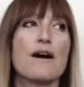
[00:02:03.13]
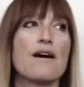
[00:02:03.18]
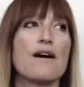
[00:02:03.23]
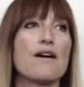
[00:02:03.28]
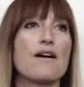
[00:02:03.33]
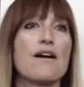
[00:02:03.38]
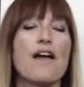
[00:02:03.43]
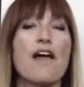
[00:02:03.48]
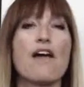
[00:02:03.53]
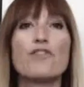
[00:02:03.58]

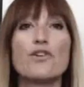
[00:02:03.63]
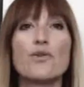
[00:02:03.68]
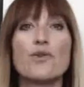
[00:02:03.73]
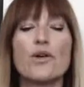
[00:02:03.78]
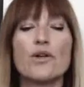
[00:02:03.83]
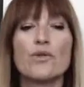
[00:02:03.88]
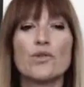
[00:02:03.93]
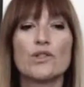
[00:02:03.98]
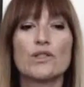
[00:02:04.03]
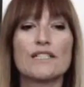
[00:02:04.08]

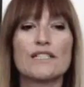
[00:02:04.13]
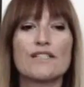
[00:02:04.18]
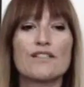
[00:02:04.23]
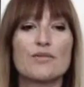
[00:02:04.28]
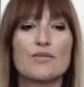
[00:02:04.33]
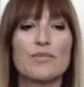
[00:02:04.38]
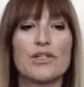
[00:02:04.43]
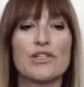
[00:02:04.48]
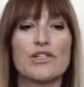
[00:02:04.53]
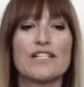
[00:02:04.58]
Everyone will
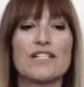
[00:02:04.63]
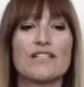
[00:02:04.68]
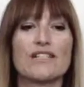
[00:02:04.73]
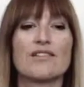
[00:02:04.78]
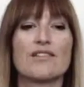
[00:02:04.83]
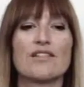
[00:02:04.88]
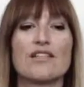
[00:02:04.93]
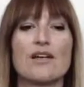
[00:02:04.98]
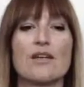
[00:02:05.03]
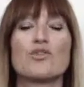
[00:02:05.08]

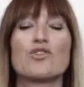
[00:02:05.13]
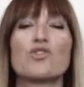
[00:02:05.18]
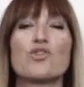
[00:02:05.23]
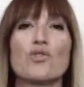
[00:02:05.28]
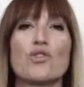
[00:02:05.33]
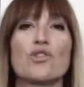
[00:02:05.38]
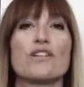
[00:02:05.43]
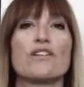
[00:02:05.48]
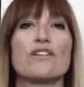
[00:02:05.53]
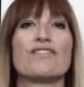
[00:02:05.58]
experience some
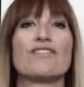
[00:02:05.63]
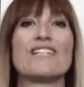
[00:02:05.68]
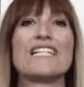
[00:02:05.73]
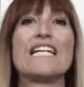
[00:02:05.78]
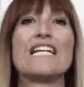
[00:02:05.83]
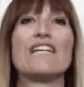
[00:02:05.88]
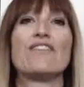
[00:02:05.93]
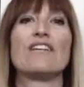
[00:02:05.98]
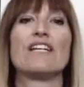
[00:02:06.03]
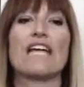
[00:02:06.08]
sort of
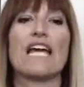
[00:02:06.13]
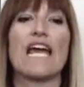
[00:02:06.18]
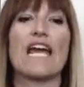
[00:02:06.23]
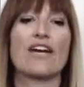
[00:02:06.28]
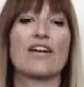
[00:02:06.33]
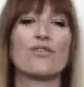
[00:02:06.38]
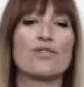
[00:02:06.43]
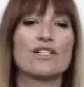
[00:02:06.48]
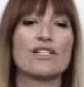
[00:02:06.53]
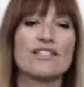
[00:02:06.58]
giving
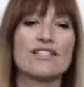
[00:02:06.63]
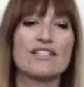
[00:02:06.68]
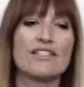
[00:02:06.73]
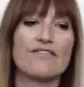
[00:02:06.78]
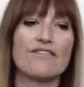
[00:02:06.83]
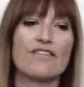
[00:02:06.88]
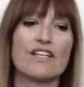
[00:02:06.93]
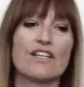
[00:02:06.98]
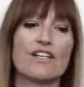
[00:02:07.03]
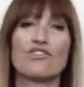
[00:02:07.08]
and
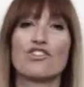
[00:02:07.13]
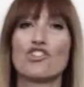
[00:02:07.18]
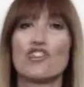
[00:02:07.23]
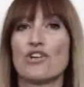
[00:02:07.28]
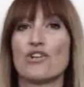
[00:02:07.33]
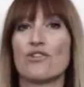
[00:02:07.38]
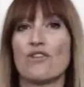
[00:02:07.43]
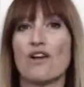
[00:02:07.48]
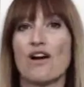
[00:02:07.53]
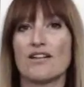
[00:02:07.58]
receiving of
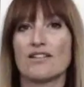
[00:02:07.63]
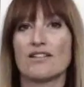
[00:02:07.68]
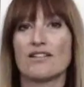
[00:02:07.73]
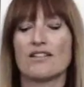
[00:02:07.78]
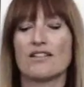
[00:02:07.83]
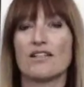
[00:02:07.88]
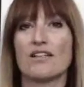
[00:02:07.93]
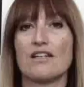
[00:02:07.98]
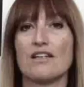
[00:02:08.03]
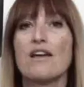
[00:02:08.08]

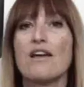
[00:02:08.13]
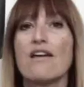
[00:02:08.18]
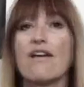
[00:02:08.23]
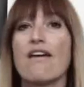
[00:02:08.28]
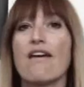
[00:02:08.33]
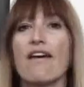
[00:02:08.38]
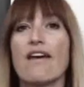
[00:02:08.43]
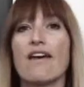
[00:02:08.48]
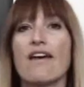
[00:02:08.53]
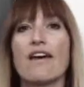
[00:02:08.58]
generosity.
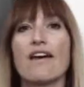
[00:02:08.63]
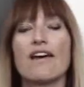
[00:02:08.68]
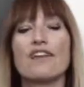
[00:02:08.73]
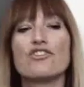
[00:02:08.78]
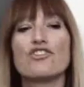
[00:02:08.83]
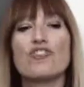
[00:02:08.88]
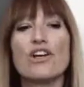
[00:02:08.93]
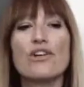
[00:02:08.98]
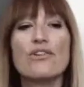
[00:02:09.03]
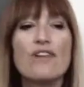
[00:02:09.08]

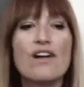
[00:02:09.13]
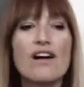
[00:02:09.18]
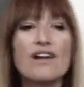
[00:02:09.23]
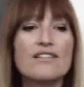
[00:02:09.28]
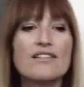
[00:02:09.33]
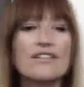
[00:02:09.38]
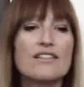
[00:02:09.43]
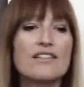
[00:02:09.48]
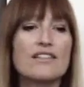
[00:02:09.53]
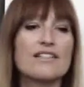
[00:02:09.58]
And
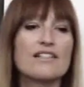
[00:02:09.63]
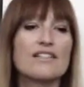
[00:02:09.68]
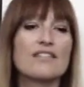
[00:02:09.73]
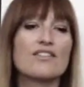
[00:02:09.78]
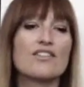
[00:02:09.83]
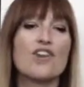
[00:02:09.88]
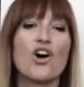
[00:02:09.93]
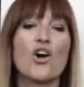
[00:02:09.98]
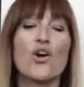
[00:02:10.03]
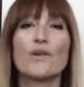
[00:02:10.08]
generosity
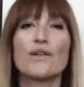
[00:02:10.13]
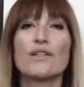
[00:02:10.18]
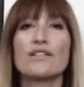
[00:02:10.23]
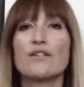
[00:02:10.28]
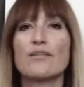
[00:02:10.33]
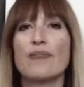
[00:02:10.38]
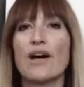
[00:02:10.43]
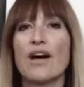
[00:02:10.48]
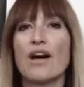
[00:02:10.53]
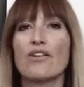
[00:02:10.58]
isn't
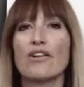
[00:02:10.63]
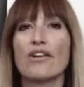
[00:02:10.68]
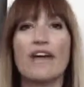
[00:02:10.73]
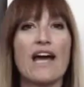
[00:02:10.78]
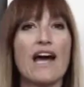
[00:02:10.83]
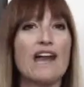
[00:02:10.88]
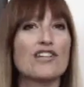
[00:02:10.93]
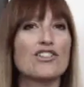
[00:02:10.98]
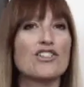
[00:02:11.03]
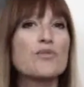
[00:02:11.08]
always about
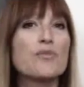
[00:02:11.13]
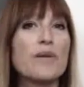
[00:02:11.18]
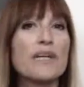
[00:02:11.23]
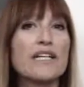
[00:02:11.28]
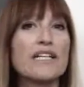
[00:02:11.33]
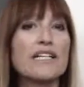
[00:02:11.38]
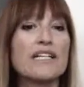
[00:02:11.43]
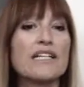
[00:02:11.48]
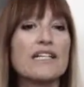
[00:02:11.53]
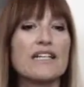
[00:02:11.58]
cash
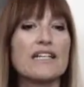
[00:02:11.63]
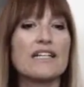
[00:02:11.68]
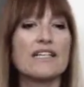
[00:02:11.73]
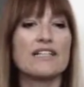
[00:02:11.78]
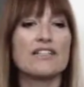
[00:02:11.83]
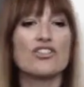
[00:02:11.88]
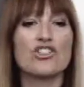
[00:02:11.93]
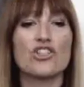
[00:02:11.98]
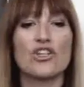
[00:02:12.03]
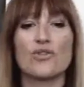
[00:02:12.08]
money.
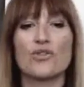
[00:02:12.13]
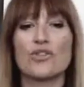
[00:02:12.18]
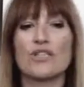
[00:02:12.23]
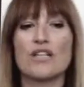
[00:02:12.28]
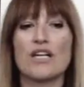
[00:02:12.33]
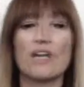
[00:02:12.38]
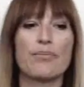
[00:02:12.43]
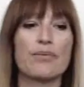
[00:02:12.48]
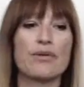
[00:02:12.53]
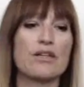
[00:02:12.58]
It shows
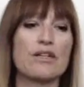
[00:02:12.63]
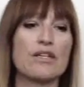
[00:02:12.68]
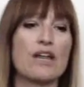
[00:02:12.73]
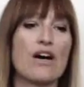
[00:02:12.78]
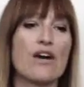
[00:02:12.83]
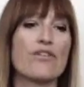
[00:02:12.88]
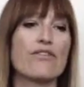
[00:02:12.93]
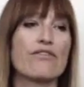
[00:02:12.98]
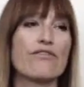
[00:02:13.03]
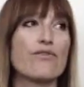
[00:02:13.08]
up in
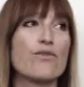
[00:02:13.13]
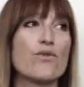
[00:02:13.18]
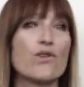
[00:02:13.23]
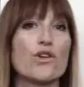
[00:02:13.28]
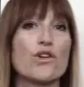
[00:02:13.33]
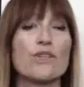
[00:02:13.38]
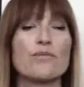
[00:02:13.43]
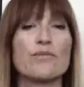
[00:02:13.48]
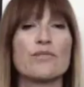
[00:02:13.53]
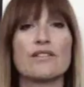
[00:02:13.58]
other
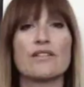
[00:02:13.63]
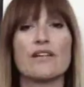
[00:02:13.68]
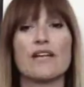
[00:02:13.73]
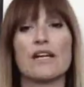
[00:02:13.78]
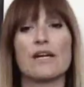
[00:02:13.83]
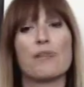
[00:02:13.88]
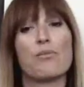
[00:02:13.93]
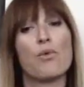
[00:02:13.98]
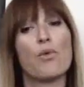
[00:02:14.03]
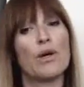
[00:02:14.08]
forms,
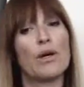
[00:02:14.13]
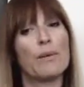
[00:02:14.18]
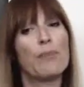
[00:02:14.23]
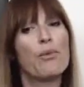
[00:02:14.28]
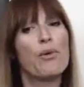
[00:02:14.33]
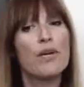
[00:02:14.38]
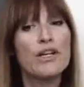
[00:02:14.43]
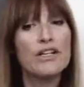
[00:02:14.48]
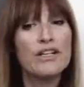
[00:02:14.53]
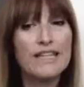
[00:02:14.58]
like more
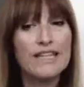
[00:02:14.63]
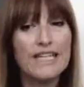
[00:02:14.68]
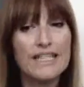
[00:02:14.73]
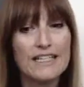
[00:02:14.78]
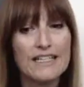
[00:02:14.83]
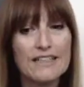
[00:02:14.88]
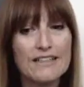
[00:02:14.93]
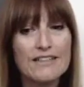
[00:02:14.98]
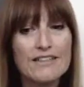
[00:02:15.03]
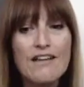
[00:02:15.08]
important
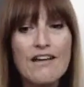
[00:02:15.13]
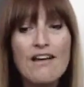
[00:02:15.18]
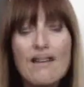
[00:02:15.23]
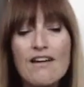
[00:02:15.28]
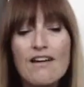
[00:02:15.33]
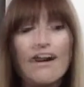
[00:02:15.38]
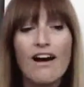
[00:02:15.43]
things,